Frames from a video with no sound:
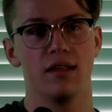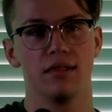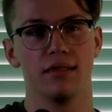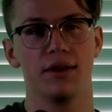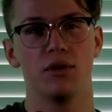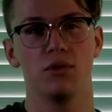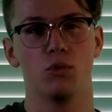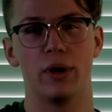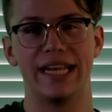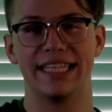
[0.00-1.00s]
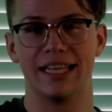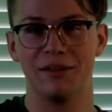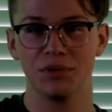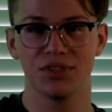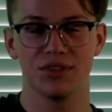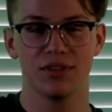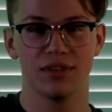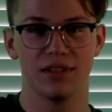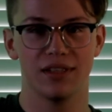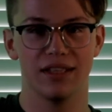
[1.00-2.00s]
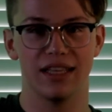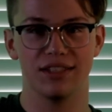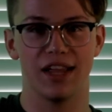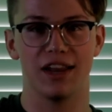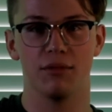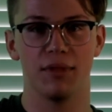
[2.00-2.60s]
wingtips inside of them.